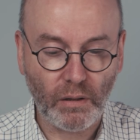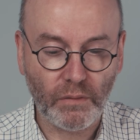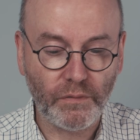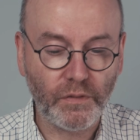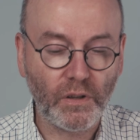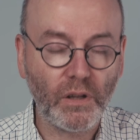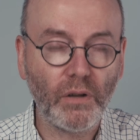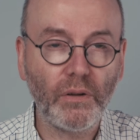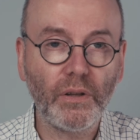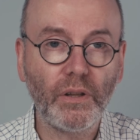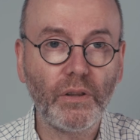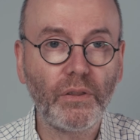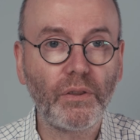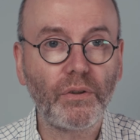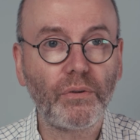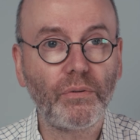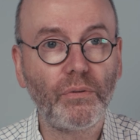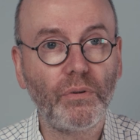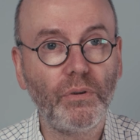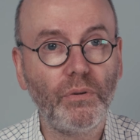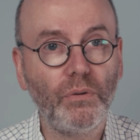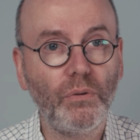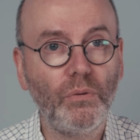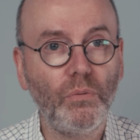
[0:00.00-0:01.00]
going
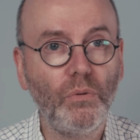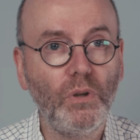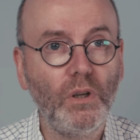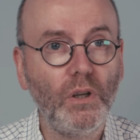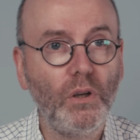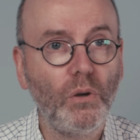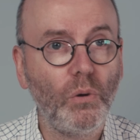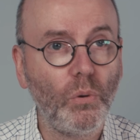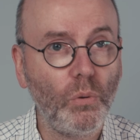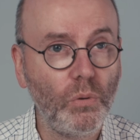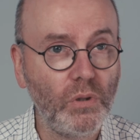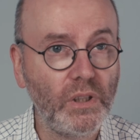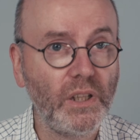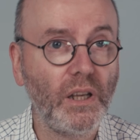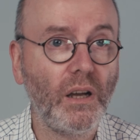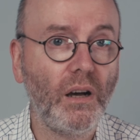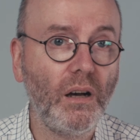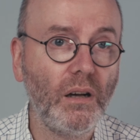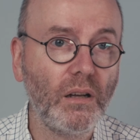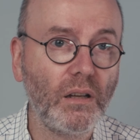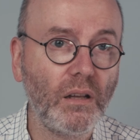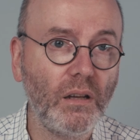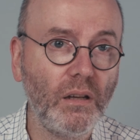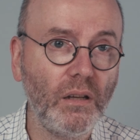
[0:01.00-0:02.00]
through all the
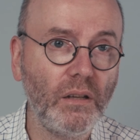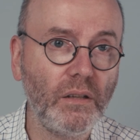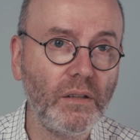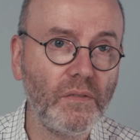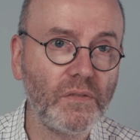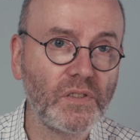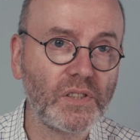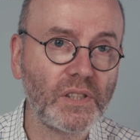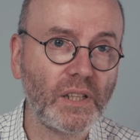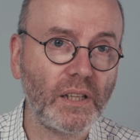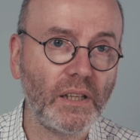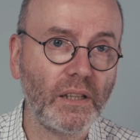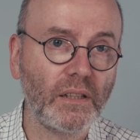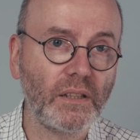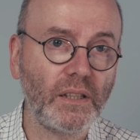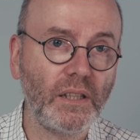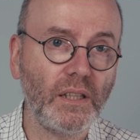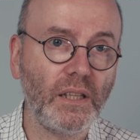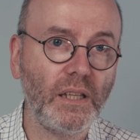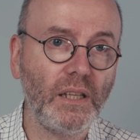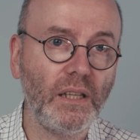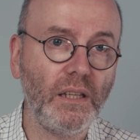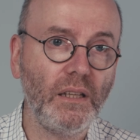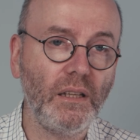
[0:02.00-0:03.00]
archives at
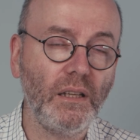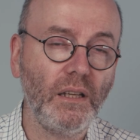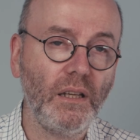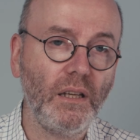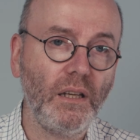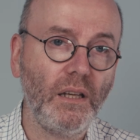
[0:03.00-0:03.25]
the